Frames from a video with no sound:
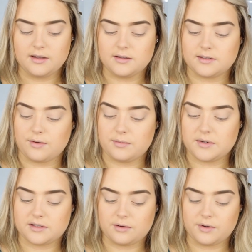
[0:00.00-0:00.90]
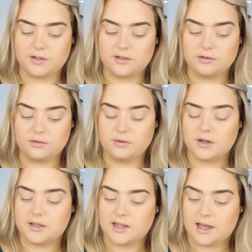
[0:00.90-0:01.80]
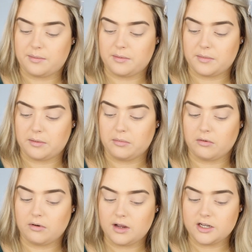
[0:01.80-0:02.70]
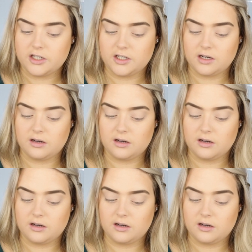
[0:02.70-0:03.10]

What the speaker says: So I'm just going to tap my brush